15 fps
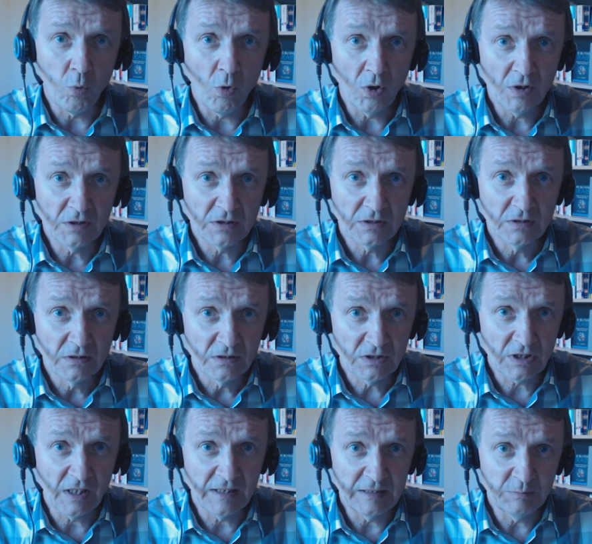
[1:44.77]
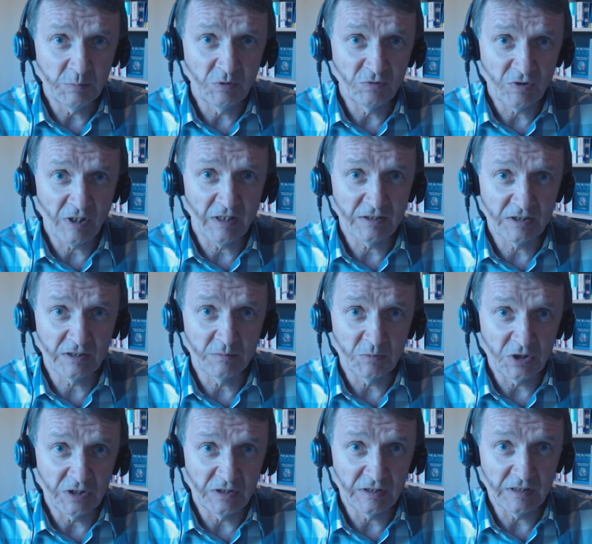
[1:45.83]
what type of
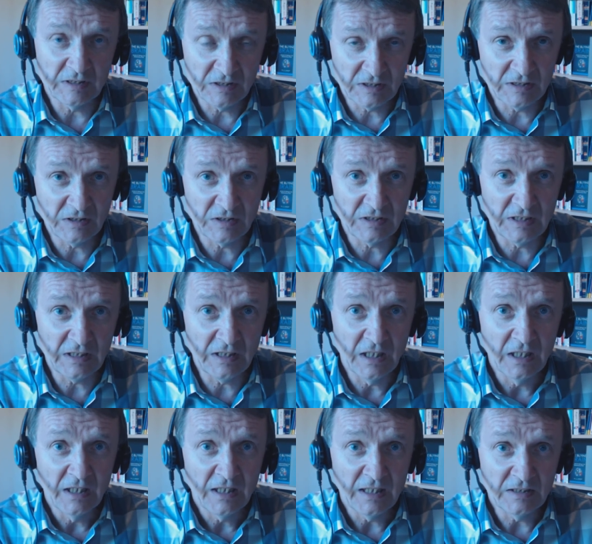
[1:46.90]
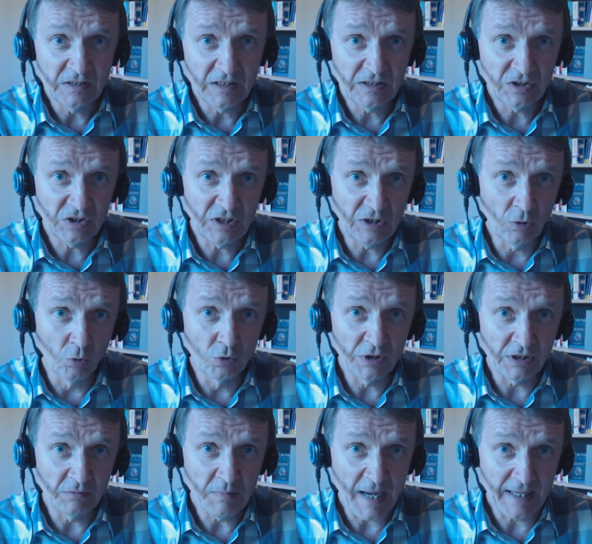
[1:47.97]
customer is this? Is this the
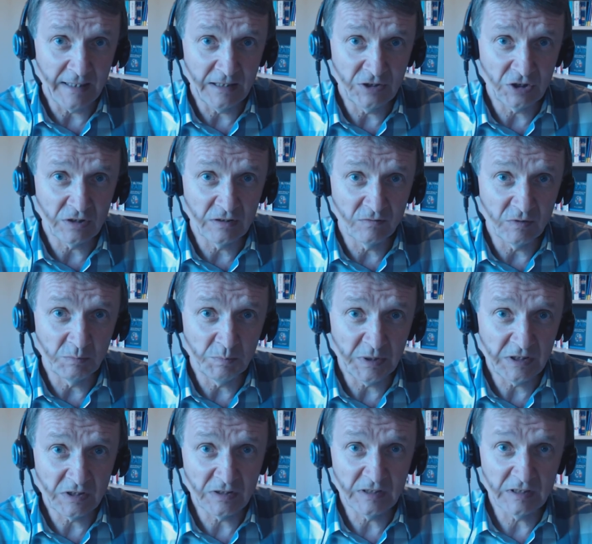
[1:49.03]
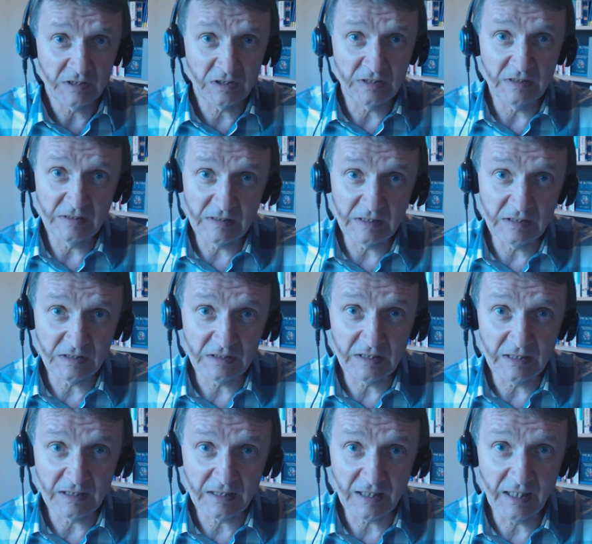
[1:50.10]
owner manager of a business? Is this
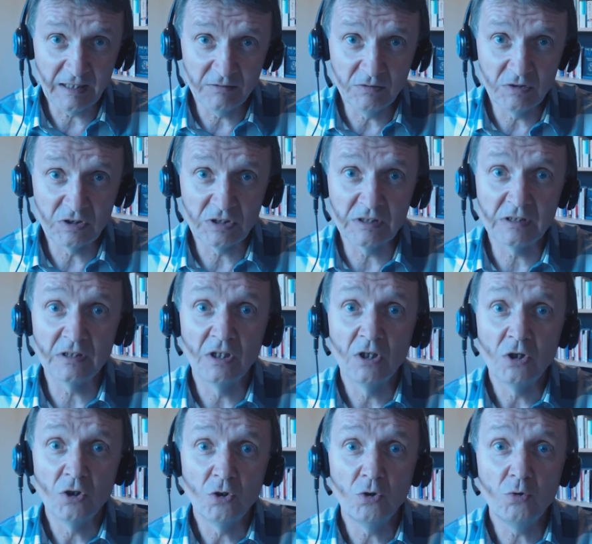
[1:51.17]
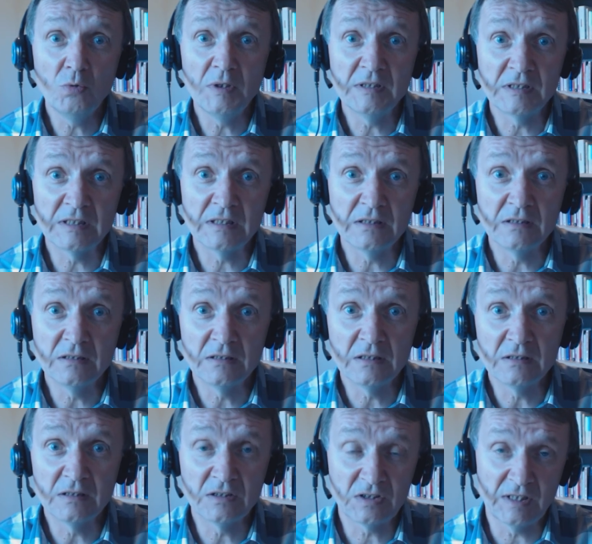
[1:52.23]
the accountant? Who is it
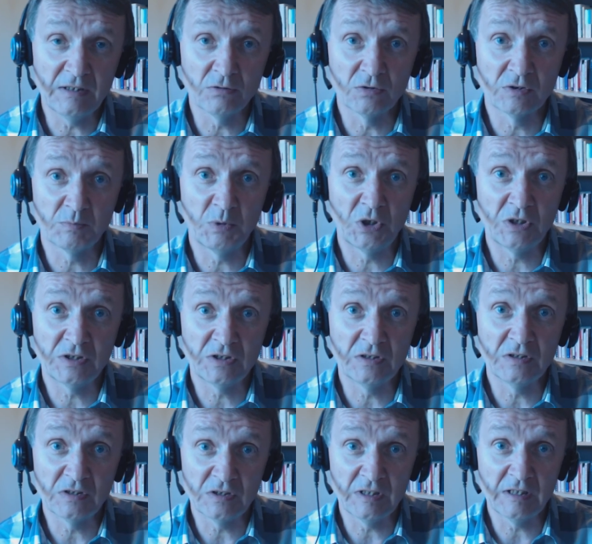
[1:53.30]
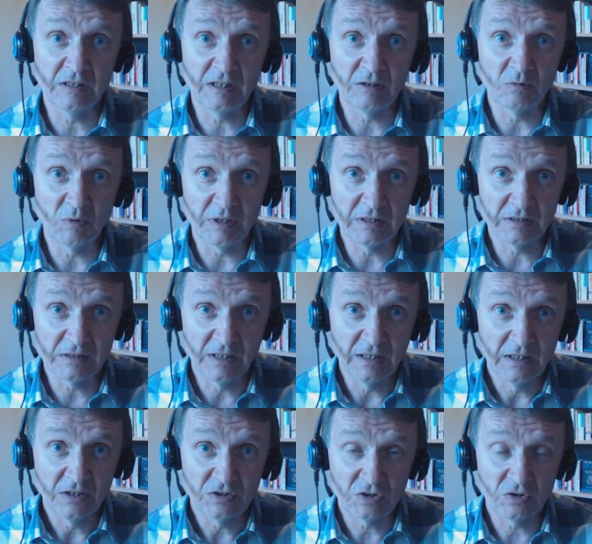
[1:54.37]
that the salesperson's dealing with?
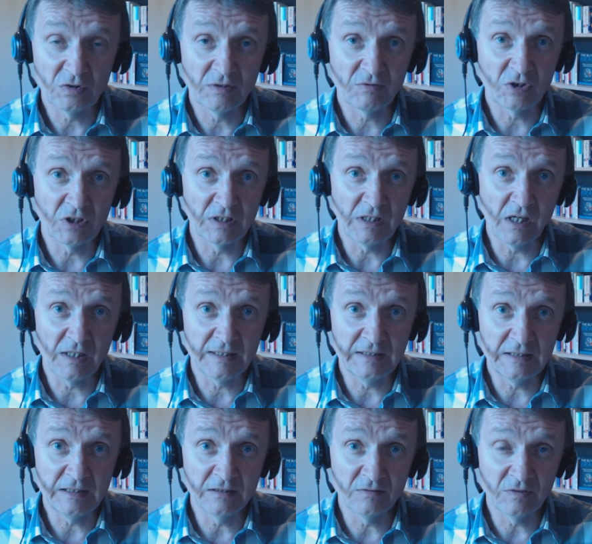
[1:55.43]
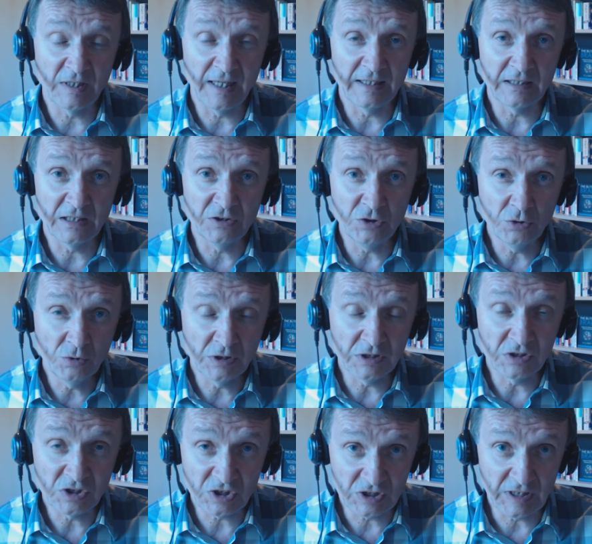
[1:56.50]
So they've got an idea of that, and you
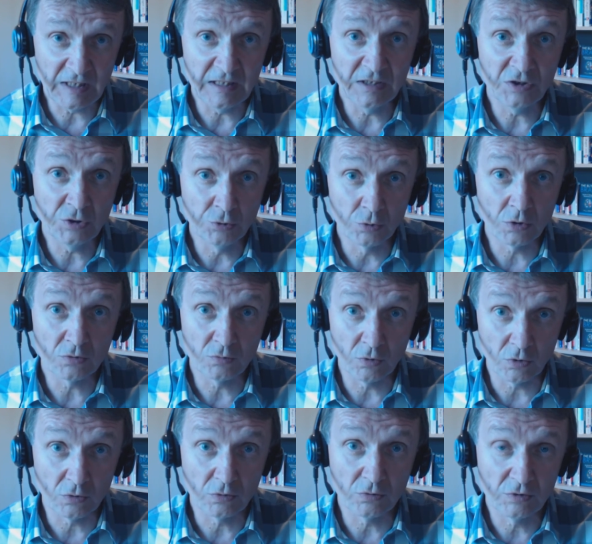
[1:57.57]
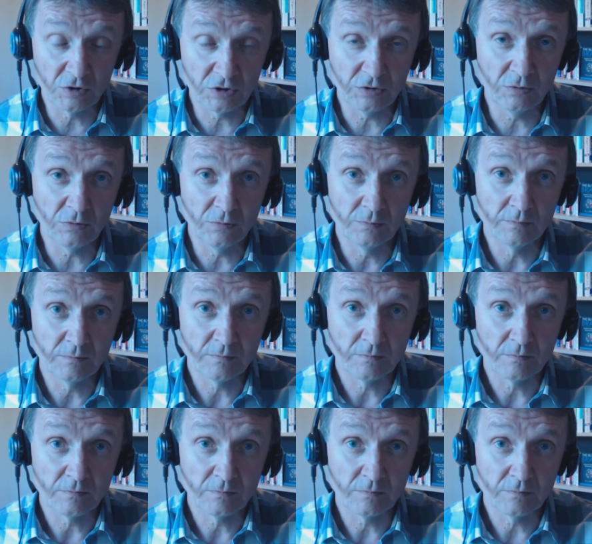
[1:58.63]
can stay in your role too.